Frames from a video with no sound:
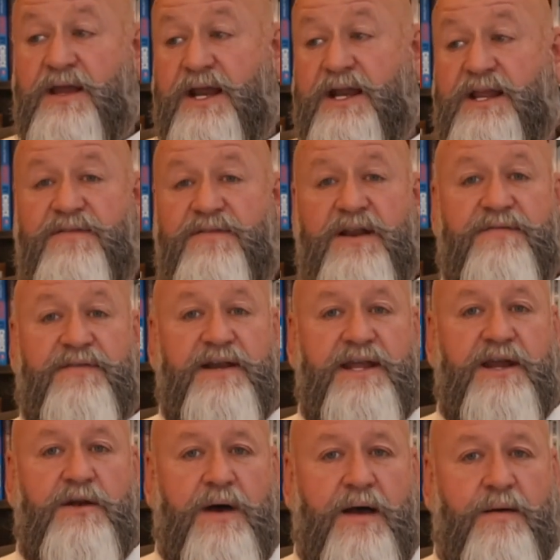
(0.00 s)
And even if I
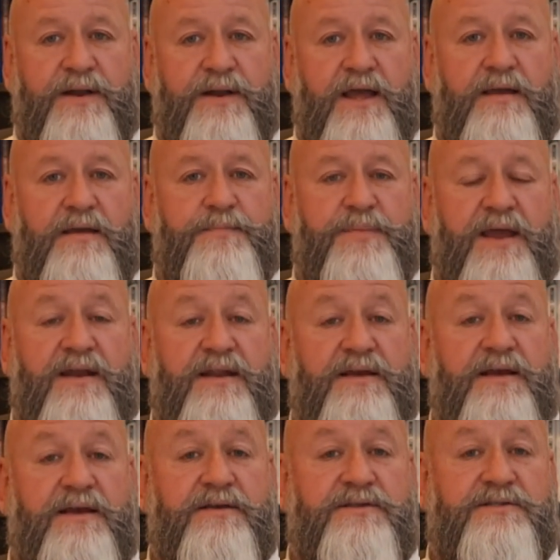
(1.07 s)
did, why would I pay
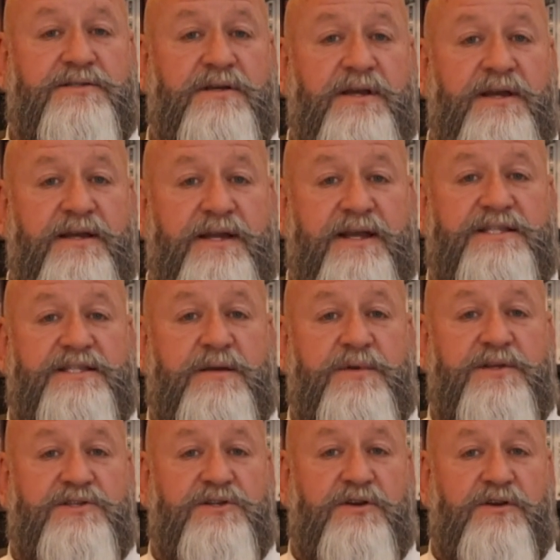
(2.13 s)
to get
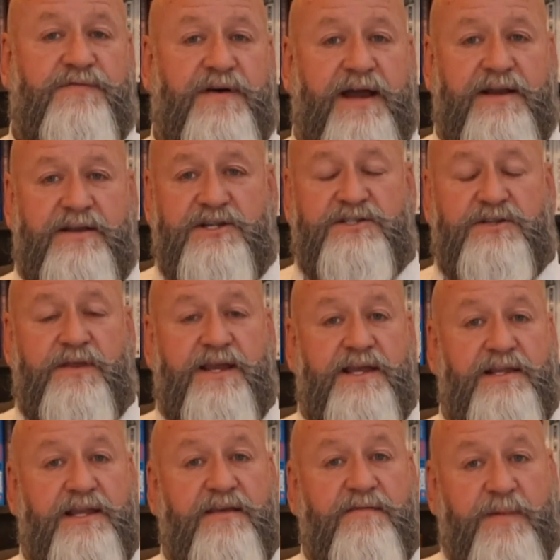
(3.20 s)
someone certified just so they
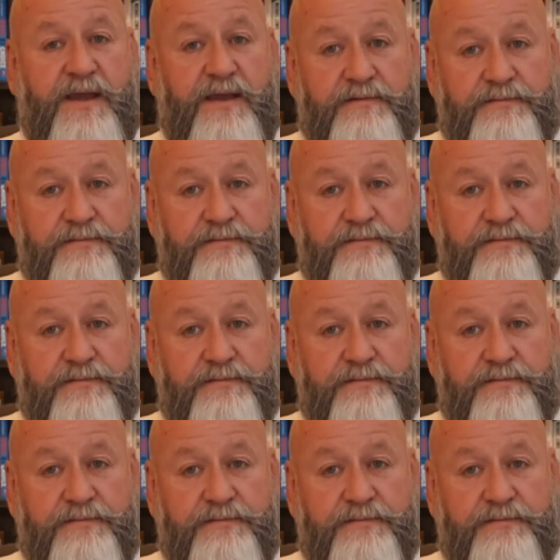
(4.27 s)
can lead me?